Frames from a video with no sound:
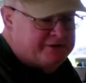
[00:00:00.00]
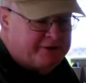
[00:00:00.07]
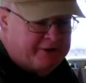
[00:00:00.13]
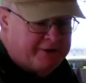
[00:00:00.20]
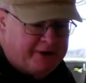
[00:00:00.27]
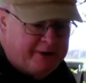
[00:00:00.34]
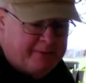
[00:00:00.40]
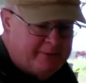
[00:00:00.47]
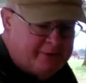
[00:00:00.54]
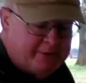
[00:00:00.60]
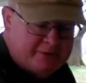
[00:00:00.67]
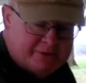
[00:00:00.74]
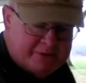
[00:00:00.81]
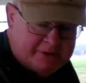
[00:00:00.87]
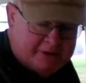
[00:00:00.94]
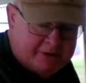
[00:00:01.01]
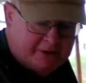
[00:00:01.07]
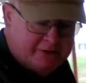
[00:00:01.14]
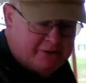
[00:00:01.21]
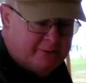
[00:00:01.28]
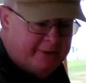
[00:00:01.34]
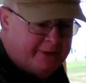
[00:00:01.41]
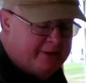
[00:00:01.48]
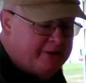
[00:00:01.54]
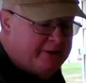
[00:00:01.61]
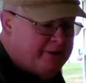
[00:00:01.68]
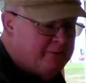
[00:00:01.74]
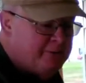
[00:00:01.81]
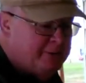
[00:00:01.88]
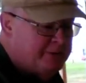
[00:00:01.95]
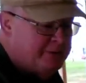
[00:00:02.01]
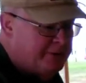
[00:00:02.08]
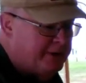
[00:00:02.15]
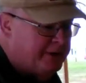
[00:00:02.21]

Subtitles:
our neighbors and our community with